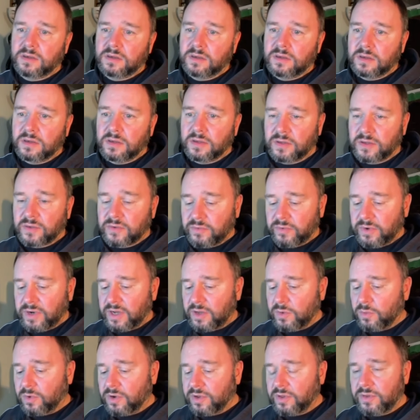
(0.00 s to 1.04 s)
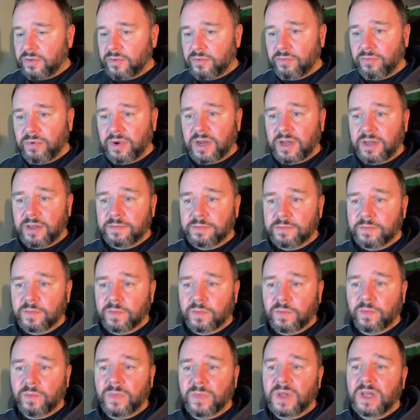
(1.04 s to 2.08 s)
A 3, 1, 3.
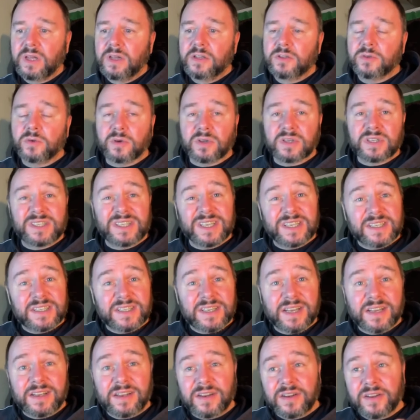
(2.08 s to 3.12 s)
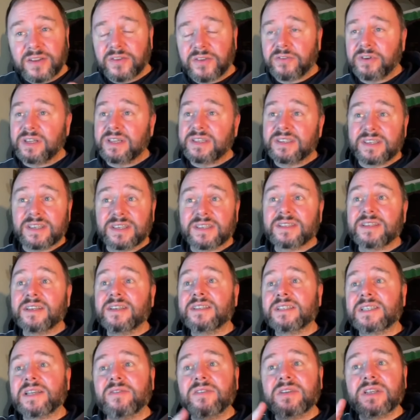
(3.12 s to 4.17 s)
So we've got a 16 and a 3, 16,
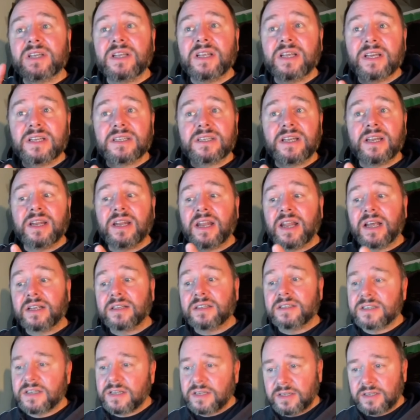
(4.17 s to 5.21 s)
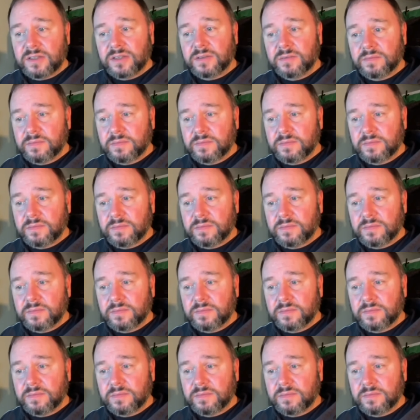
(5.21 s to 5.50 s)
17, 18, 19.